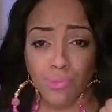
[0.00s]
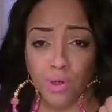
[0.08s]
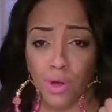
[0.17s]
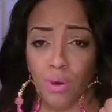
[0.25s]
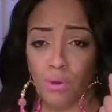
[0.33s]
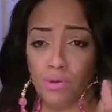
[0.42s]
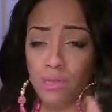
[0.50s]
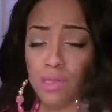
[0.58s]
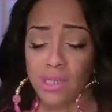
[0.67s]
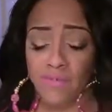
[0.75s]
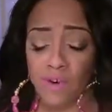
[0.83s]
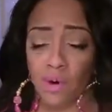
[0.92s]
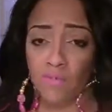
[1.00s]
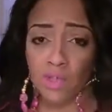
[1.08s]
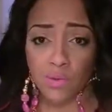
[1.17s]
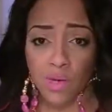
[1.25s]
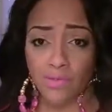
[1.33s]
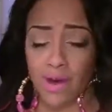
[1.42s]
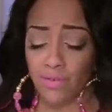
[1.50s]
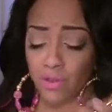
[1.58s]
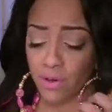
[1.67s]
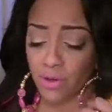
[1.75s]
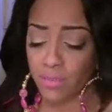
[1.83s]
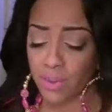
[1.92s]
you know, leave it on for 25
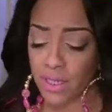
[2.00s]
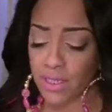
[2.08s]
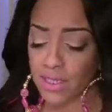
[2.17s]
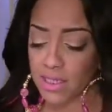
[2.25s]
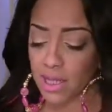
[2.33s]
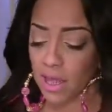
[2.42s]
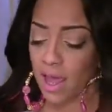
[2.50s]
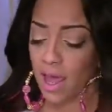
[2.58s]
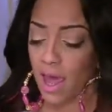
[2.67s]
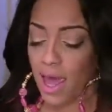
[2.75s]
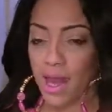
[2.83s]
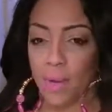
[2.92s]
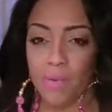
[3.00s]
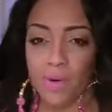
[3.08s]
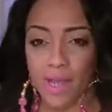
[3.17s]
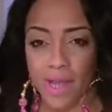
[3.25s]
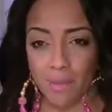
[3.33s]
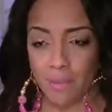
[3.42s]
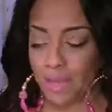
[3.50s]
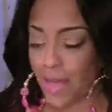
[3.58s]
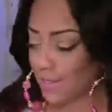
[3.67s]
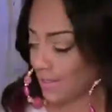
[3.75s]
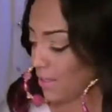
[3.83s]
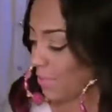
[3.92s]
to 30 minutes, and I put it in a
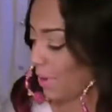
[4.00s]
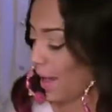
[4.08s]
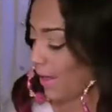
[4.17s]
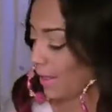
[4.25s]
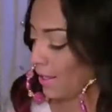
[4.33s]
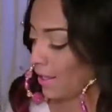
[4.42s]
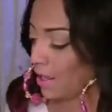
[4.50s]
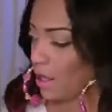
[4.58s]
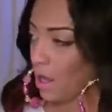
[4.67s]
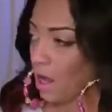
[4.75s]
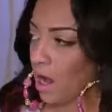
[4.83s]
plastic baggie,